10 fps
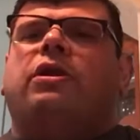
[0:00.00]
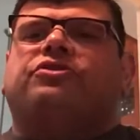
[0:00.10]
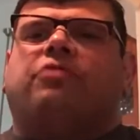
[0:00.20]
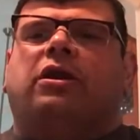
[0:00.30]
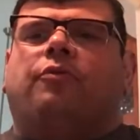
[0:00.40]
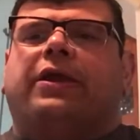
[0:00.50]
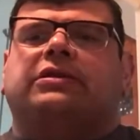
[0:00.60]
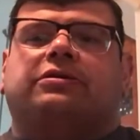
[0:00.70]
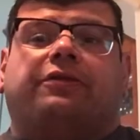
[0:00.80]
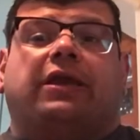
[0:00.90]
to try to
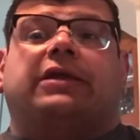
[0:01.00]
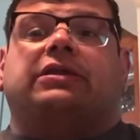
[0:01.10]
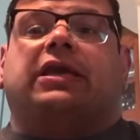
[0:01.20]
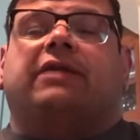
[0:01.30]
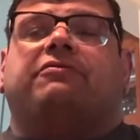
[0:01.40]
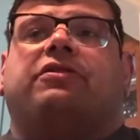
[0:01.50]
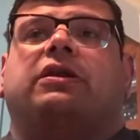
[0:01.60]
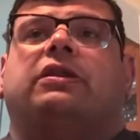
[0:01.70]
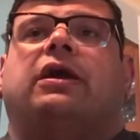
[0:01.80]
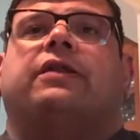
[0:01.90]
wait until the end to get
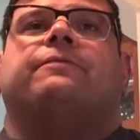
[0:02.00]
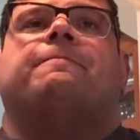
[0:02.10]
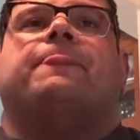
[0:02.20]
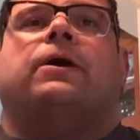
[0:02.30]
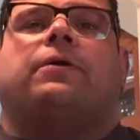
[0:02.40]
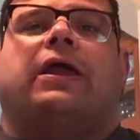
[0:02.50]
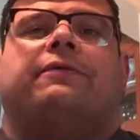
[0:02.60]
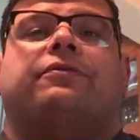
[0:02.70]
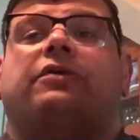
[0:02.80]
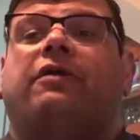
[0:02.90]
everything done.
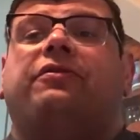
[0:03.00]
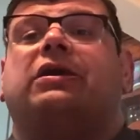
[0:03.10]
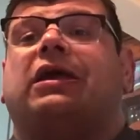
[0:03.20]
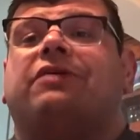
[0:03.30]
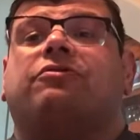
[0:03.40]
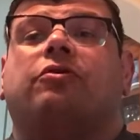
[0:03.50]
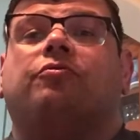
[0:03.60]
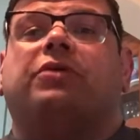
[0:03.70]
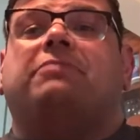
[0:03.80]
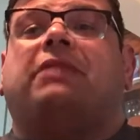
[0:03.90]
Okay. The other thing, guys,
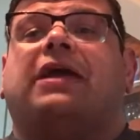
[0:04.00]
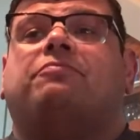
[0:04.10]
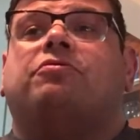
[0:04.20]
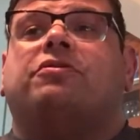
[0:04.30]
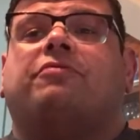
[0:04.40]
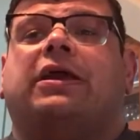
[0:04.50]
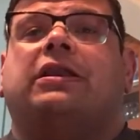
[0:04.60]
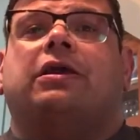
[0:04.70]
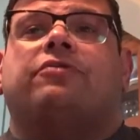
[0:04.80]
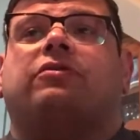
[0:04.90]
read Blackboard,
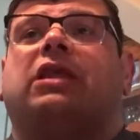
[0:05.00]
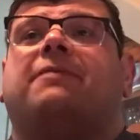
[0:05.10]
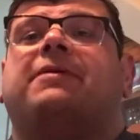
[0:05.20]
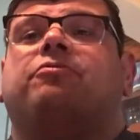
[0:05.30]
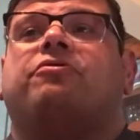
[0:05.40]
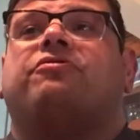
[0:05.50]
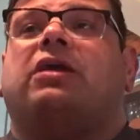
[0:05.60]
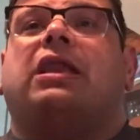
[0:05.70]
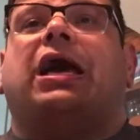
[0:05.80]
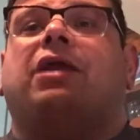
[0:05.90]
right? So a lot of people were
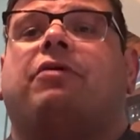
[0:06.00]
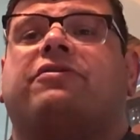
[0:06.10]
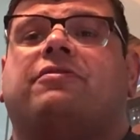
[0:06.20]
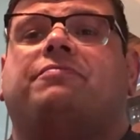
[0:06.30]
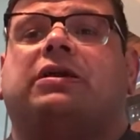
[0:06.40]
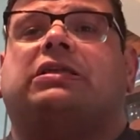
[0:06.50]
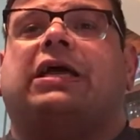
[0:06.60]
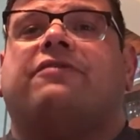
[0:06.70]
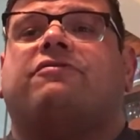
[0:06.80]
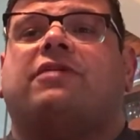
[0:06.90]
saying, how do I submit
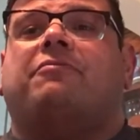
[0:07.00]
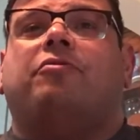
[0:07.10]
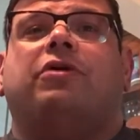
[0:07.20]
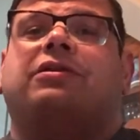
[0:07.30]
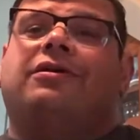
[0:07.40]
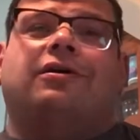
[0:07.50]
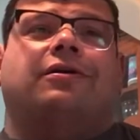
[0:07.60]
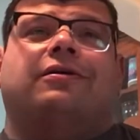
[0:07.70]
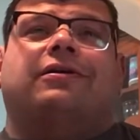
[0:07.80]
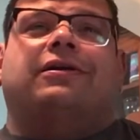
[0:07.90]
class assignment one?
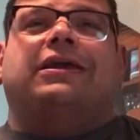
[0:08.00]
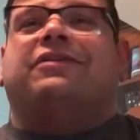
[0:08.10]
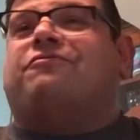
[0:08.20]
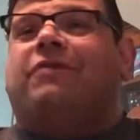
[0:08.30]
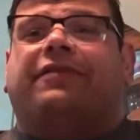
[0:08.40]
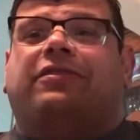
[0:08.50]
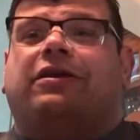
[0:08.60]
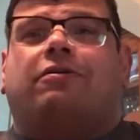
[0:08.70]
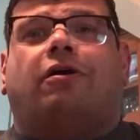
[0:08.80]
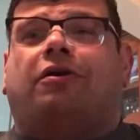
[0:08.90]
It's right
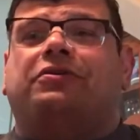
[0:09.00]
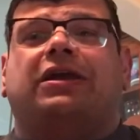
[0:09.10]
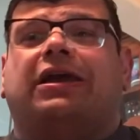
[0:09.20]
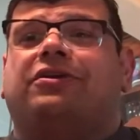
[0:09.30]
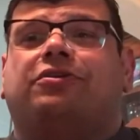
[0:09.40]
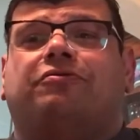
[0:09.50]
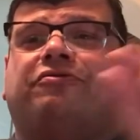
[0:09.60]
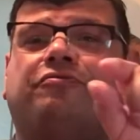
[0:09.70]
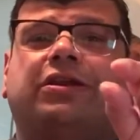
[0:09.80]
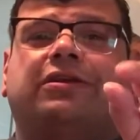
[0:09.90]
there. All you got to do
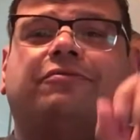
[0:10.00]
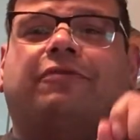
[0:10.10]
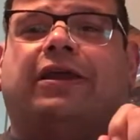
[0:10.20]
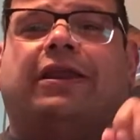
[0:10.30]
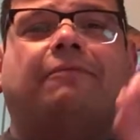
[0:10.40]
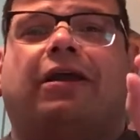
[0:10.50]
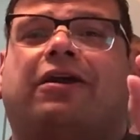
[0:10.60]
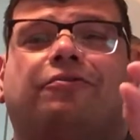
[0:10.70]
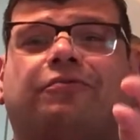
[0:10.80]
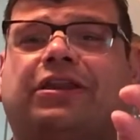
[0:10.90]
is read it, right? I'm not
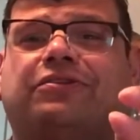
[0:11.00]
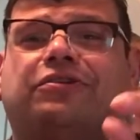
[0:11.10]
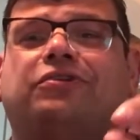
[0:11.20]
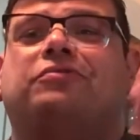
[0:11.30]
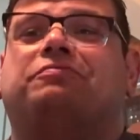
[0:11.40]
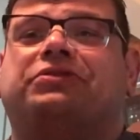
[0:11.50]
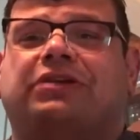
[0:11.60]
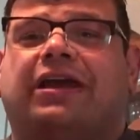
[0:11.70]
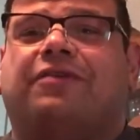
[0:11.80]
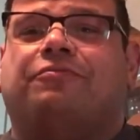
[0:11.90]
going to read it to you, but
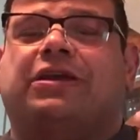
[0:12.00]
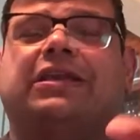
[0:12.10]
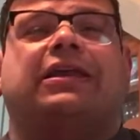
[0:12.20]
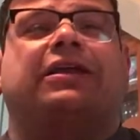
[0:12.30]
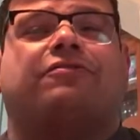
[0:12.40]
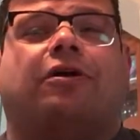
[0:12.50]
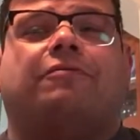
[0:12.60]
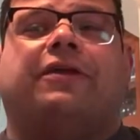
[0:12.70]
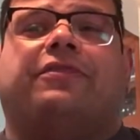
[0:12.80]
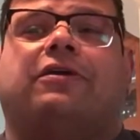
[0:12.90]
you got to read it. It's all
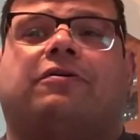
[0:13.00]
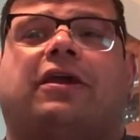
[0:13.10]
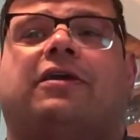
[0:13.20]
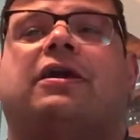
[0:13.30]
right there, okay?